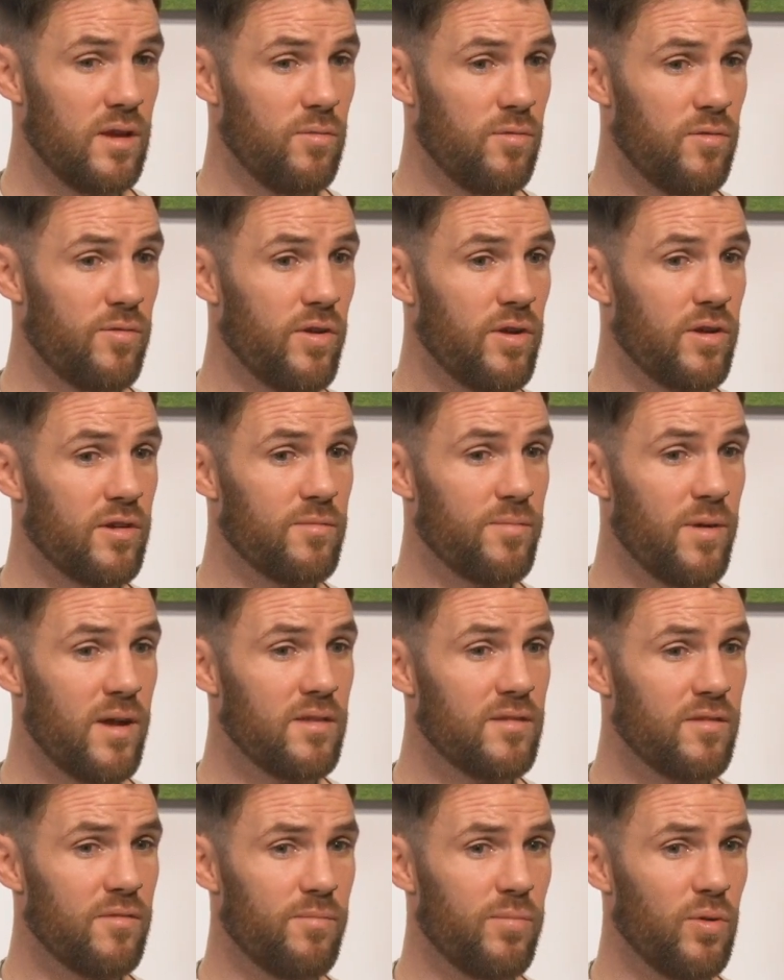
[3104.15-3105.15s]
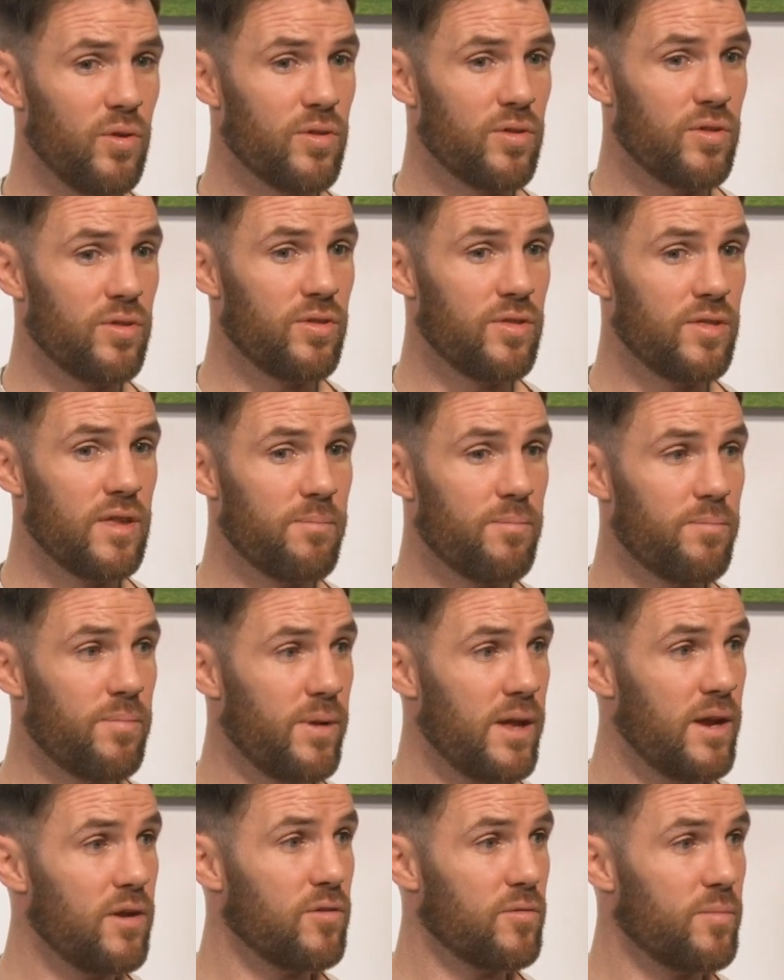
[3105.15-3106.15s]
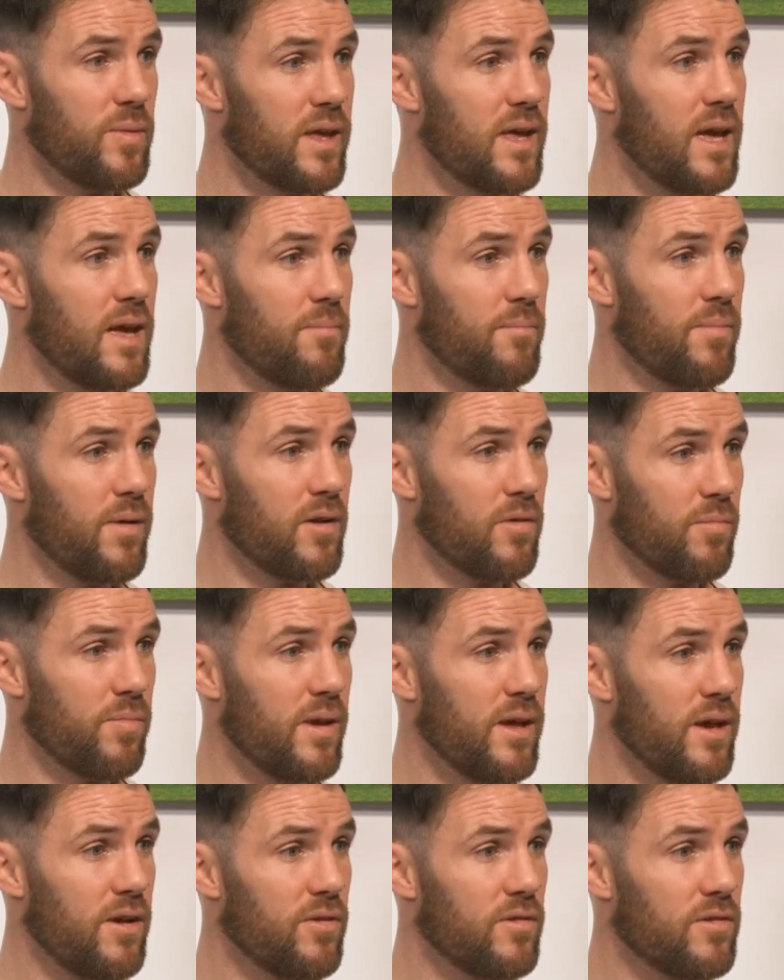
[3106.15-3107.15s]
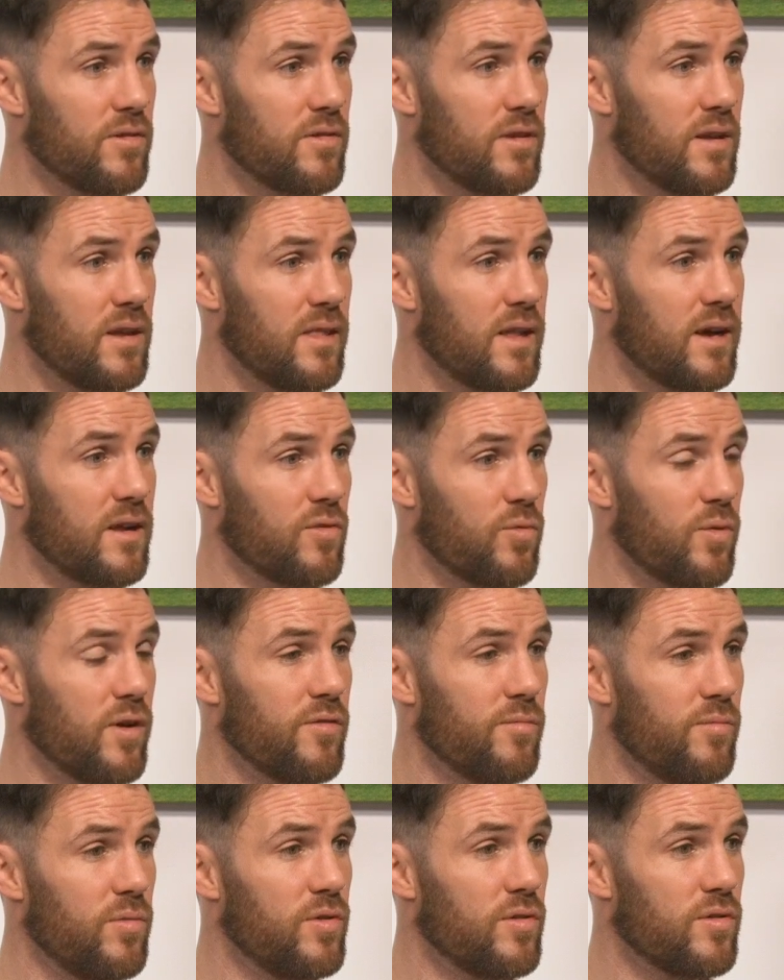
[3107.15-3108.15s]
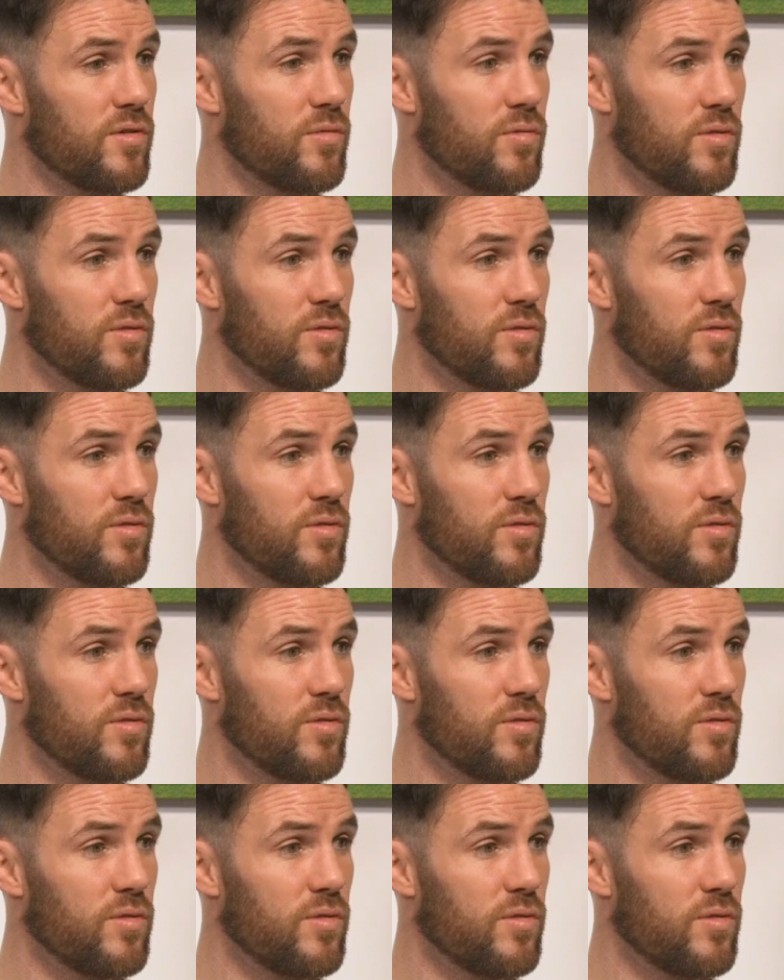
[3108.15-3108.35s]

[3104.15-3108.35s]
it was very expensive, but the players became better players in that twelve months.